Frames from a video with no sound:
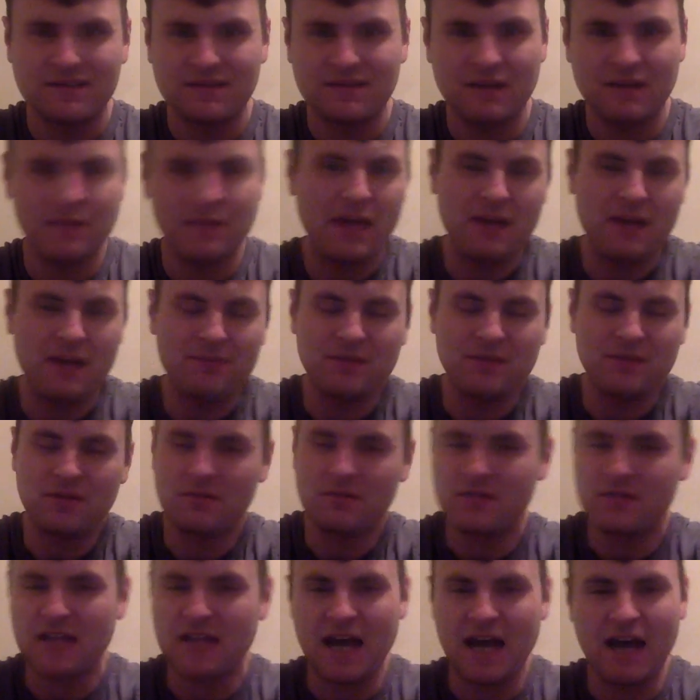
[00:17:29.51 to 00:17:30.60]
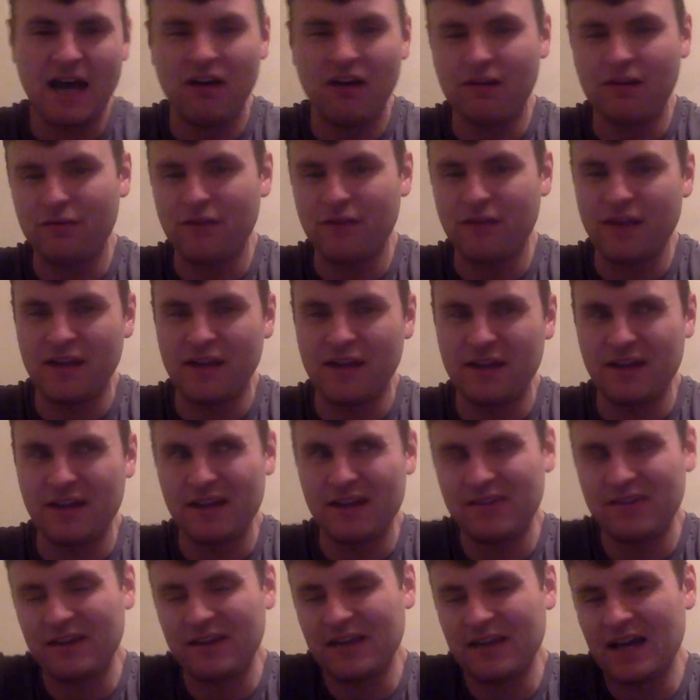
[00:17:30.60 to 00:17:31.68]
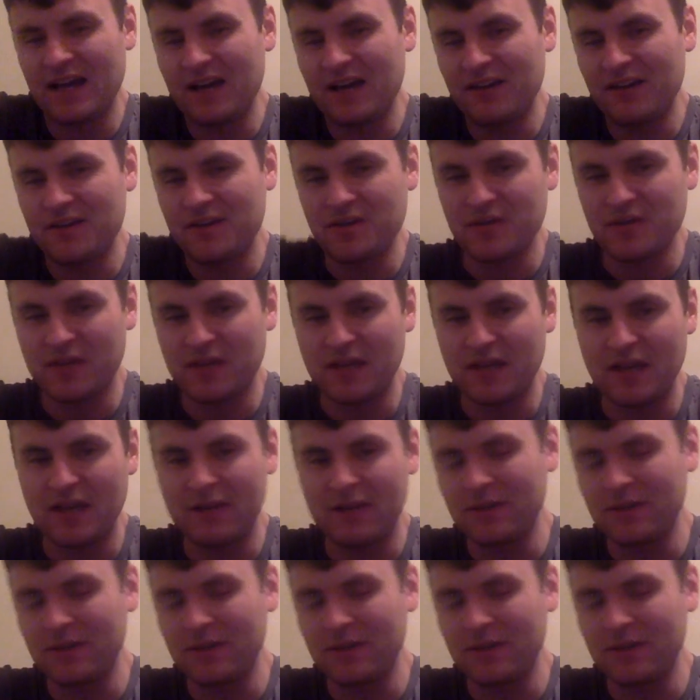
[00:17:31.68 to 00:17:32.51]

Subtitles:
I'm not a huge Kyler fan. I think Kyler's okay.